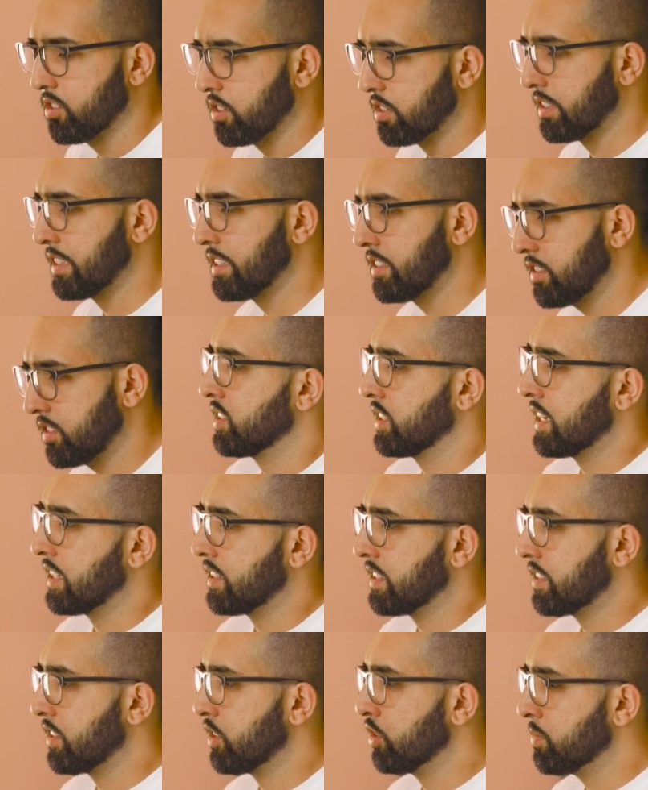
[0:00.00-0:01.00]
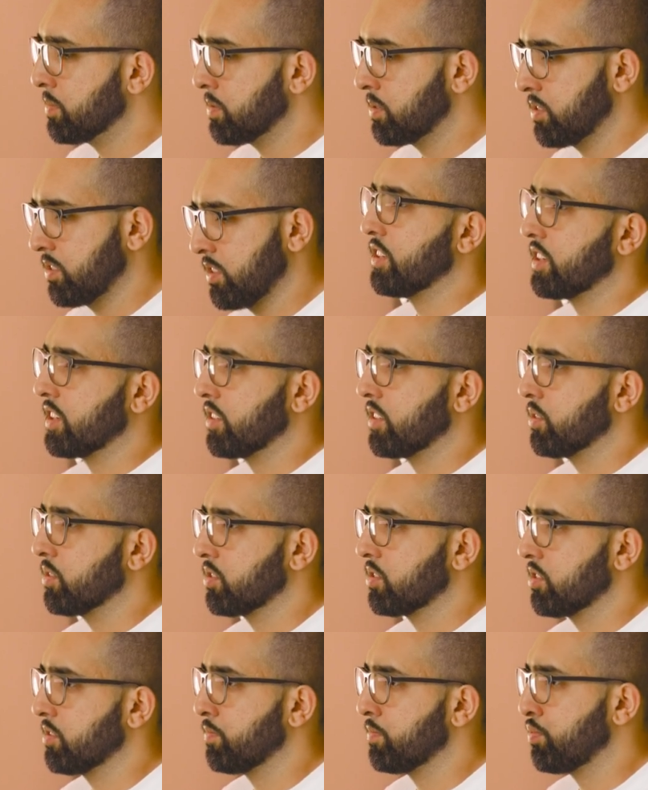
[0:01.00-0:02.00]
So it's easy to get these loops. You can
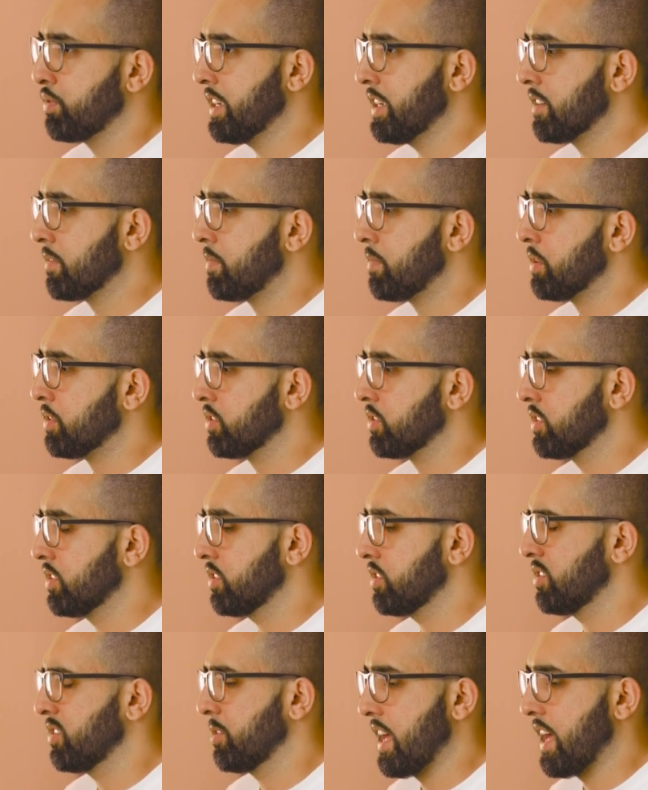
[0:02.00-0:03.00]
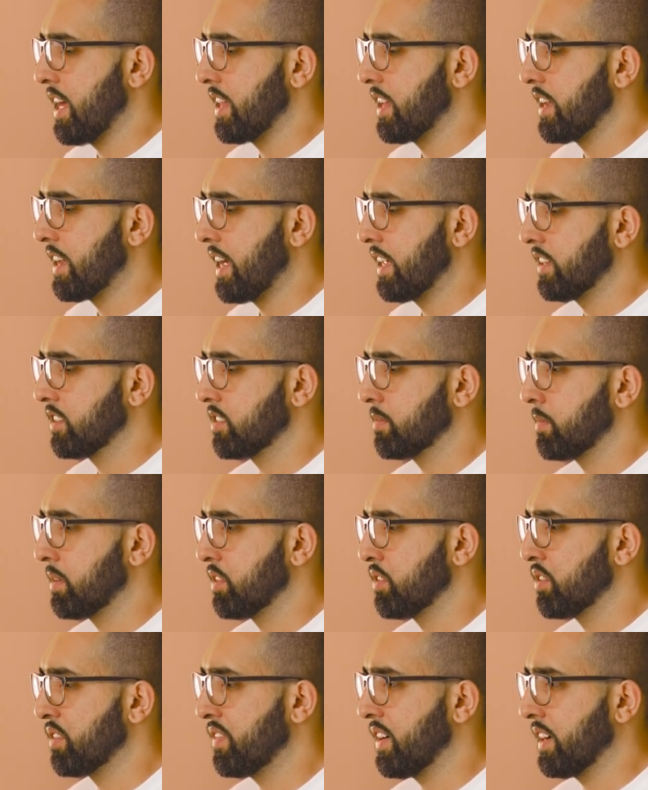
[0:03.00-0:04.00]
also pre-compose this and then add some
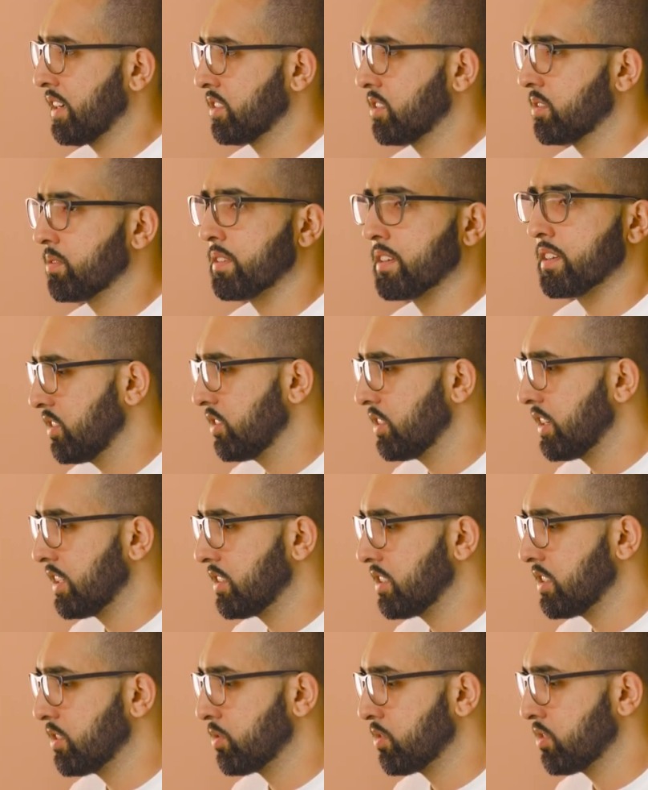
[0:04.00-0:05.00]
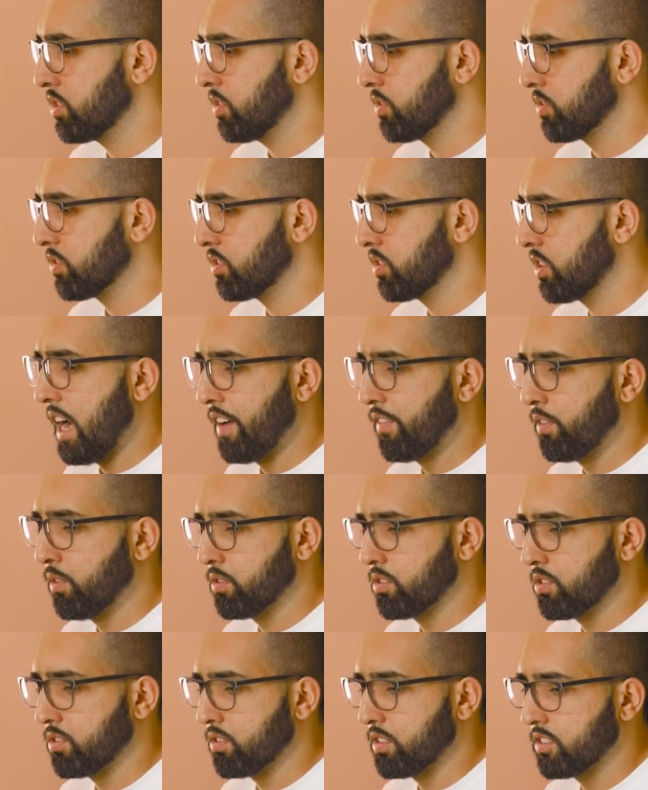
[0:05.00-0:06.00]
other effects to it. You get these results. I've
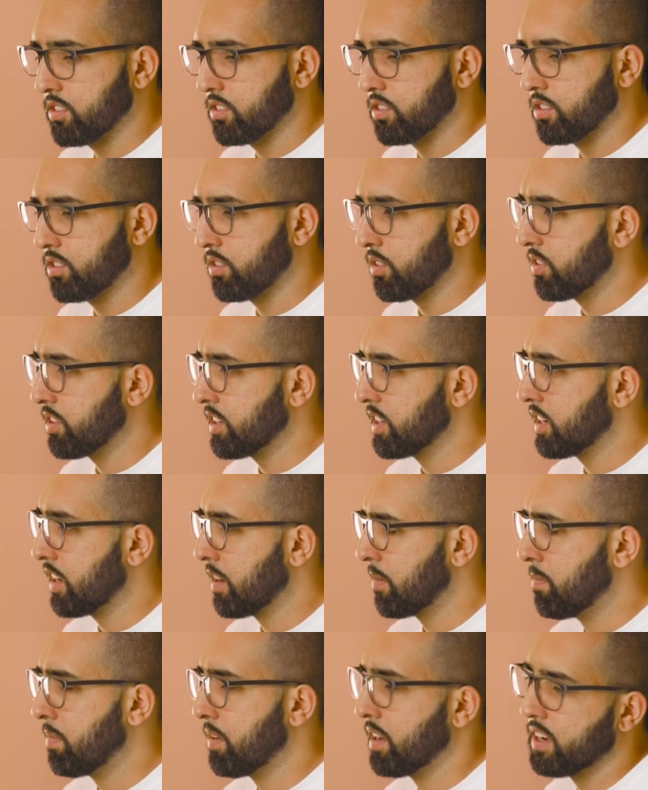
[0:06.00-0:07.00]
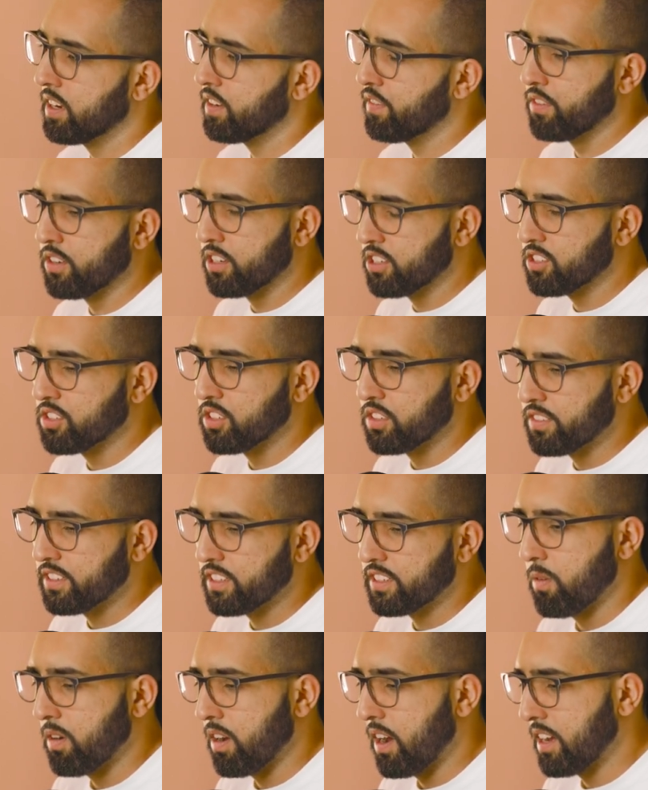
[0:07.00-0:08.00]
also just thrown in a blurred version of
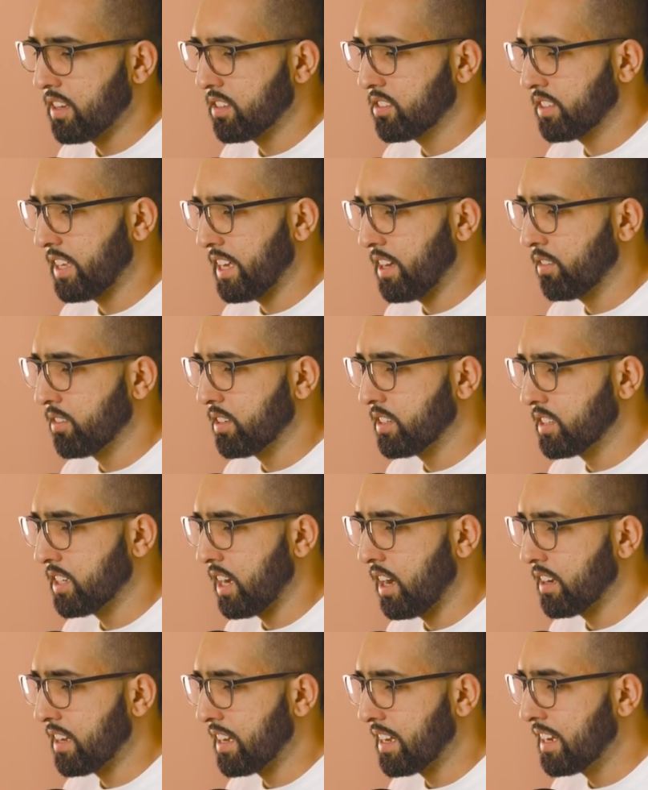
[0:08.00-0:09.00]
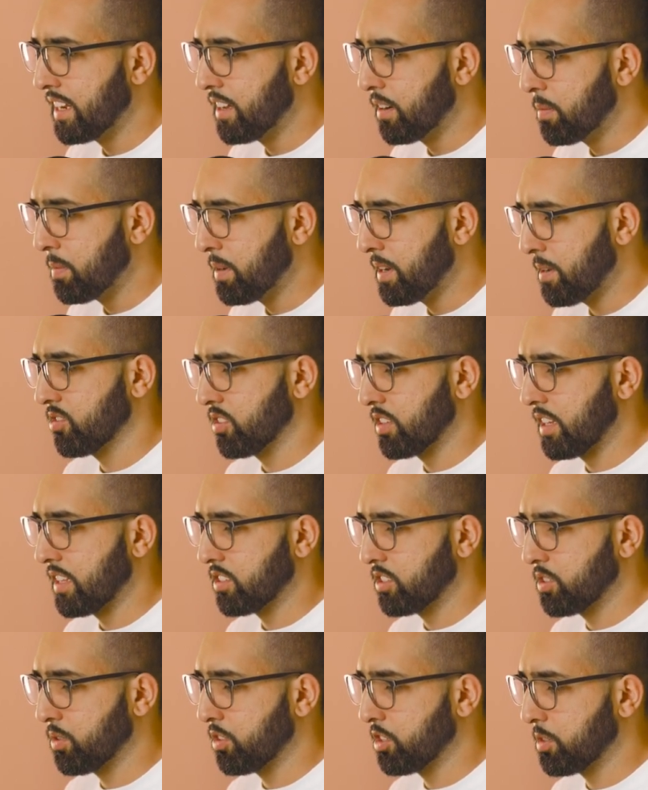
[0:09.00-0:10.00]
it where I scaled it down a little bit. So that's
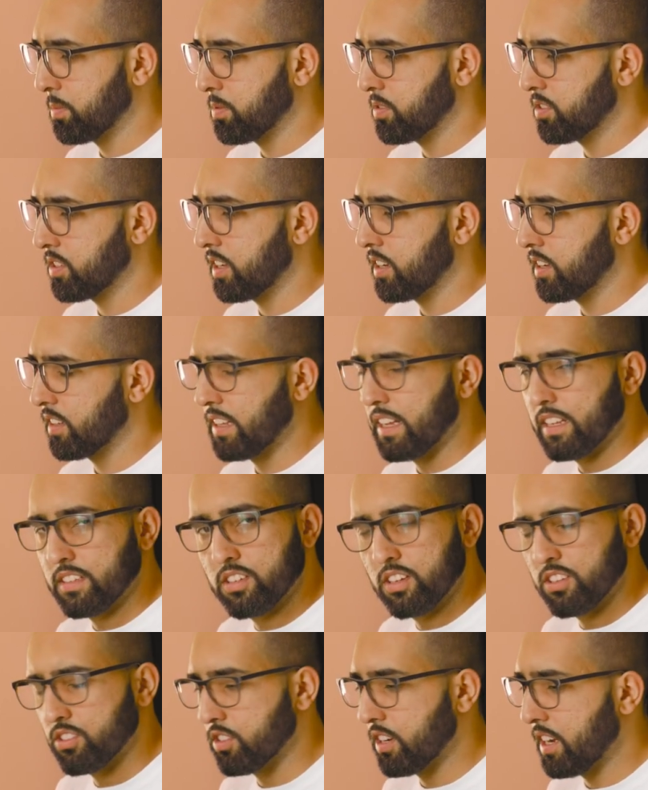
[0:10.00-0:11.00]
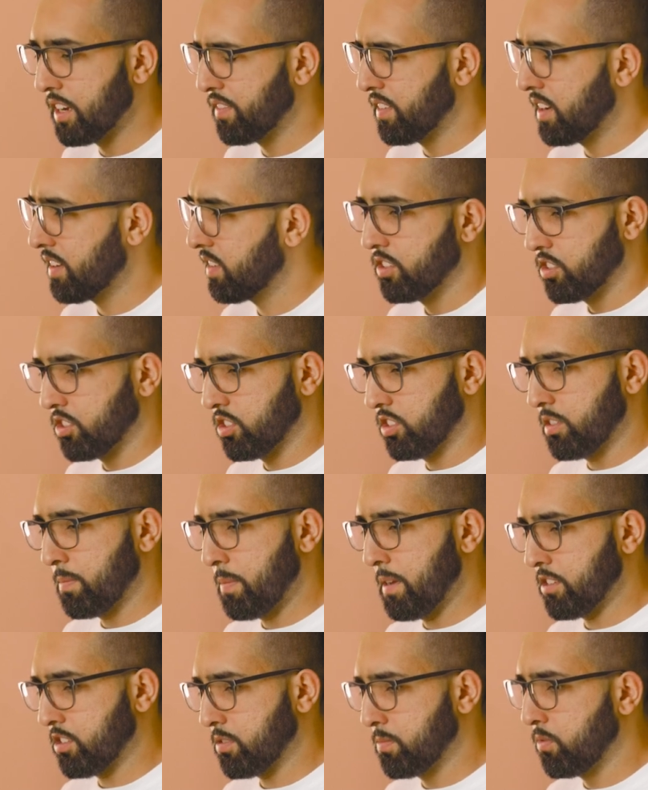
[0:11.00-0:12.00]
200% and that's 195. So it's just a
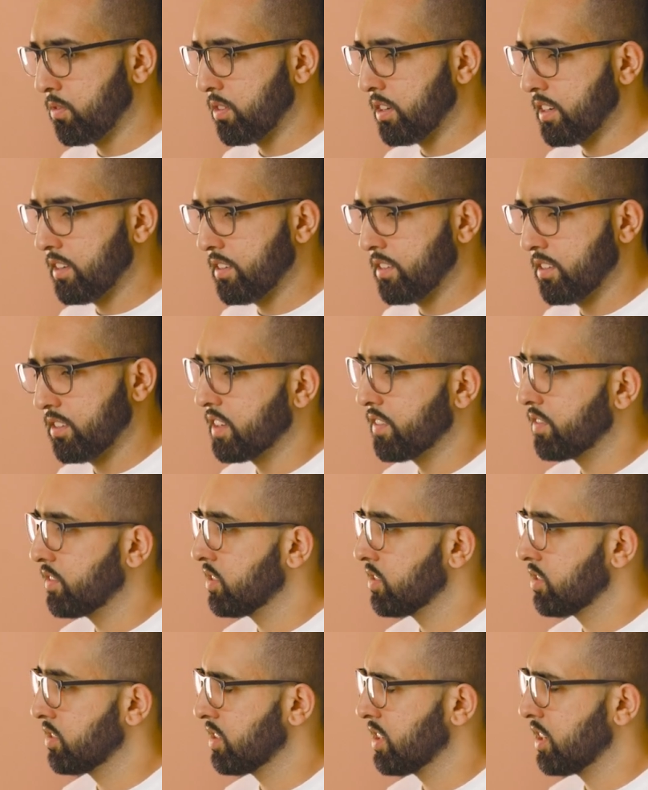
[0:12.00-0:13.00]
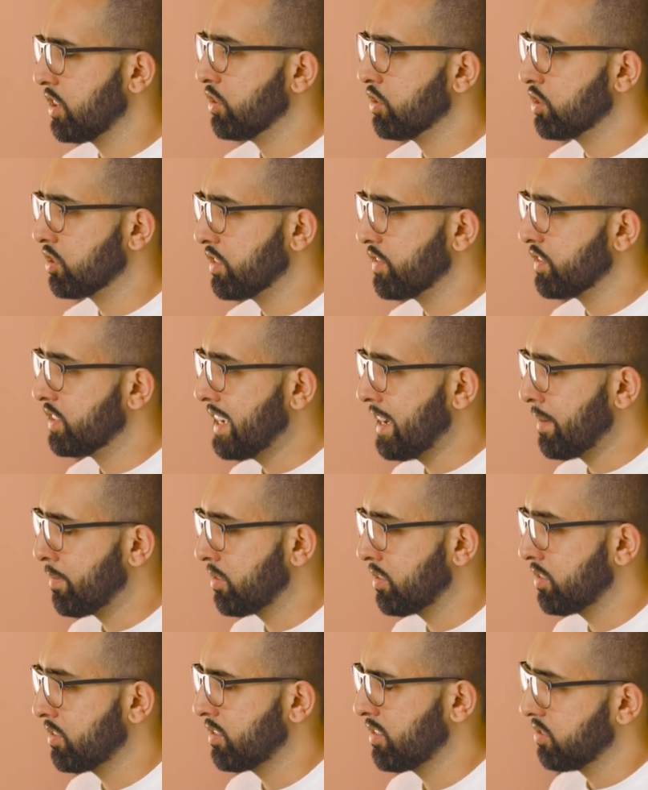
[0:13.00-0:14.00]
bit smaller to give this illusion of
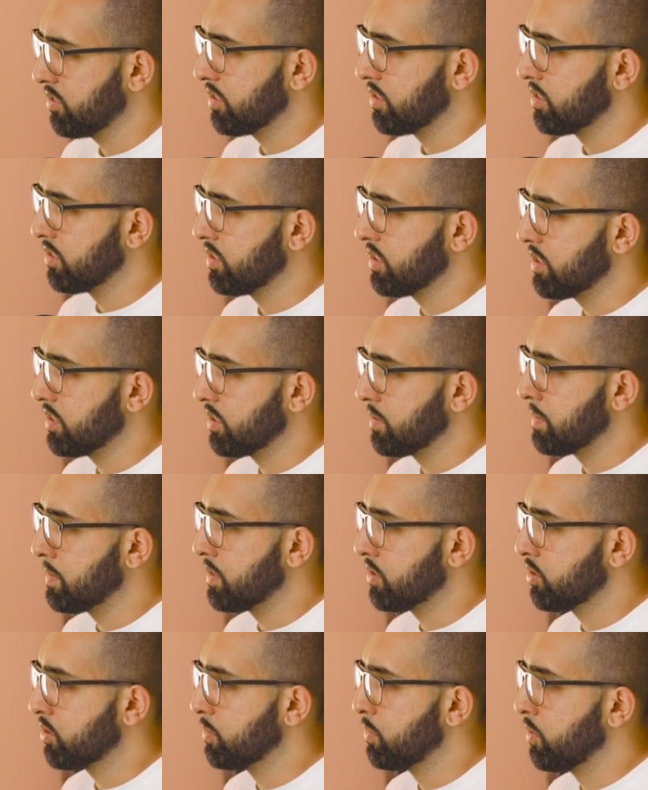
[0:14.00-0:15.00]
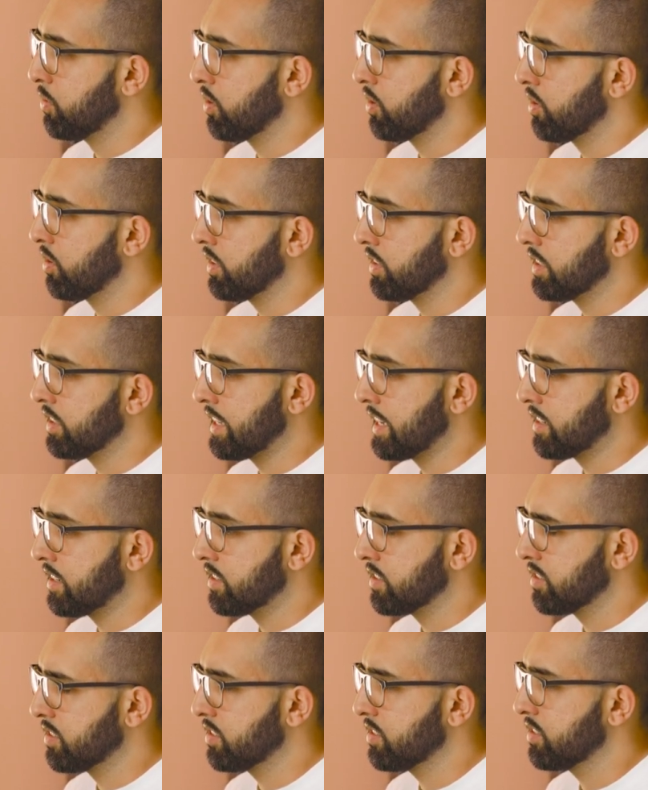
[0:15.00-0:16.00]
depth. So you can see it's a bit smaller at the
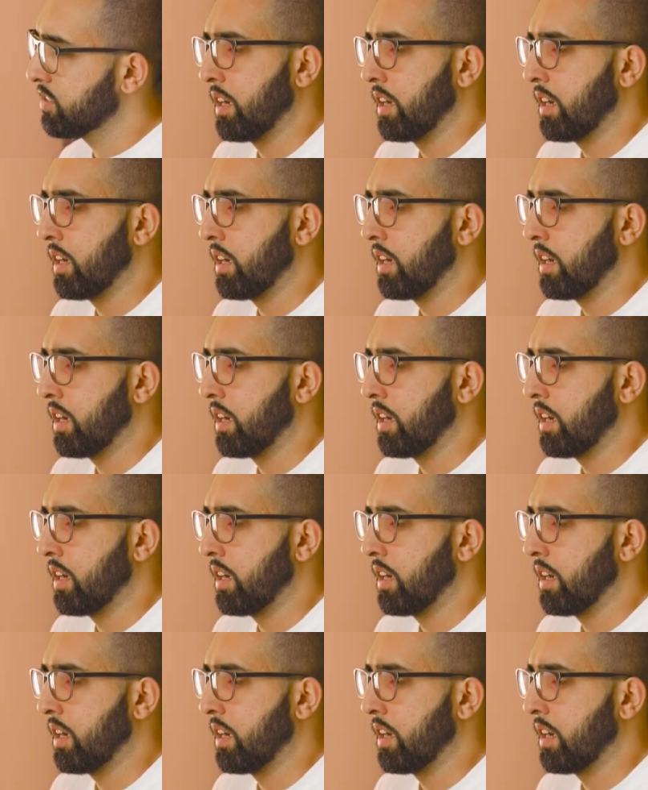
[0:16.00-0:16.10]
edges.